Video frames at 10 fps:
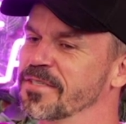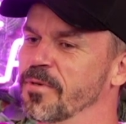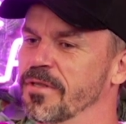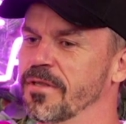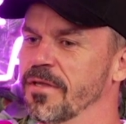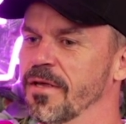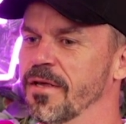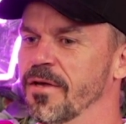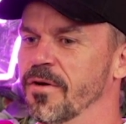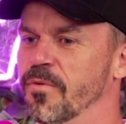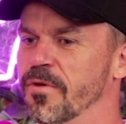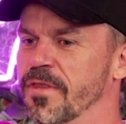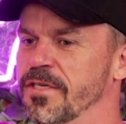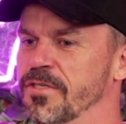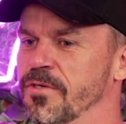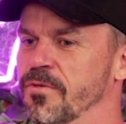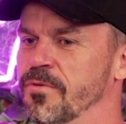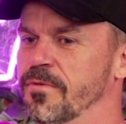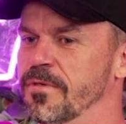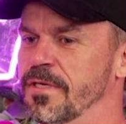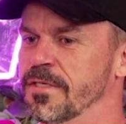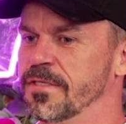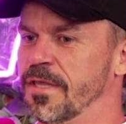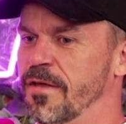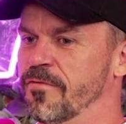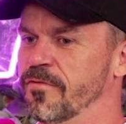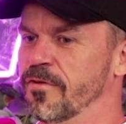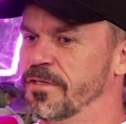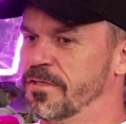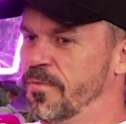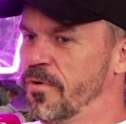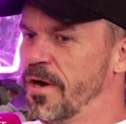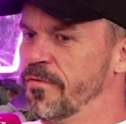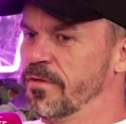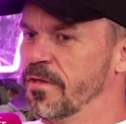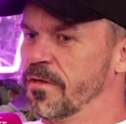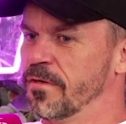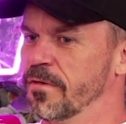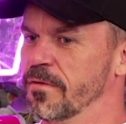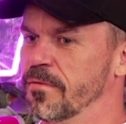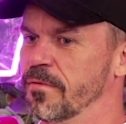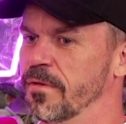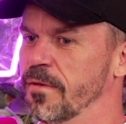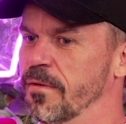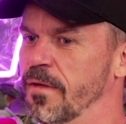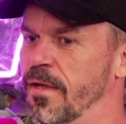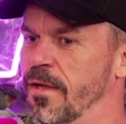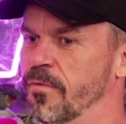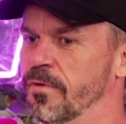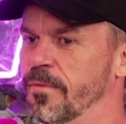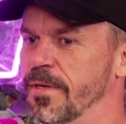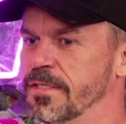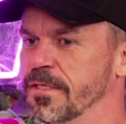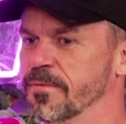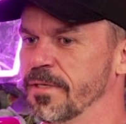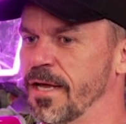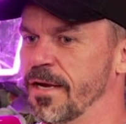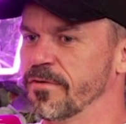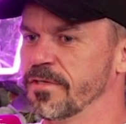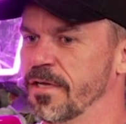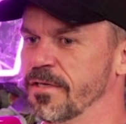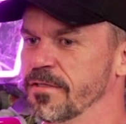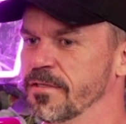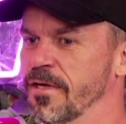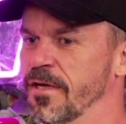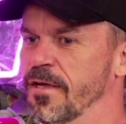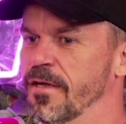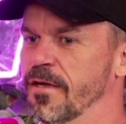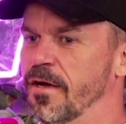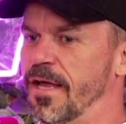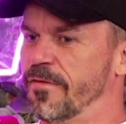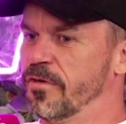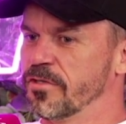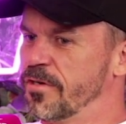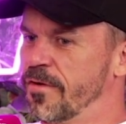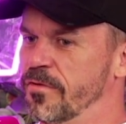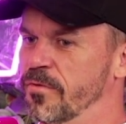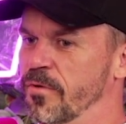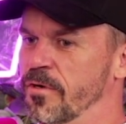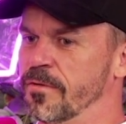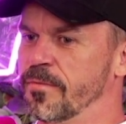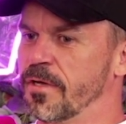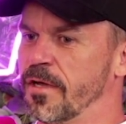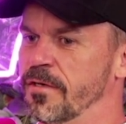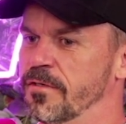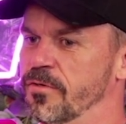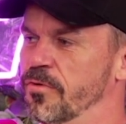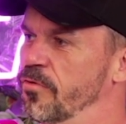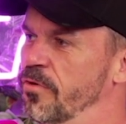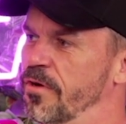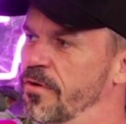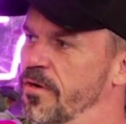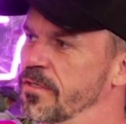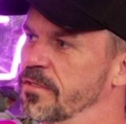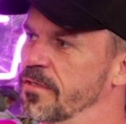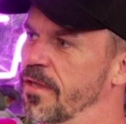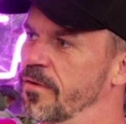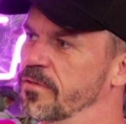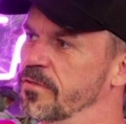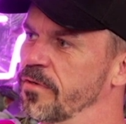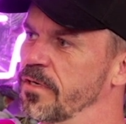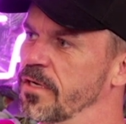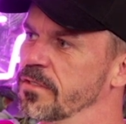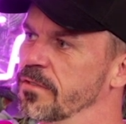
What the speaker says: But what they do is they fully support everything. One of the best things my dad ever said is, I haven't got to travel the world, but I do it through your eyes. So that was really nice.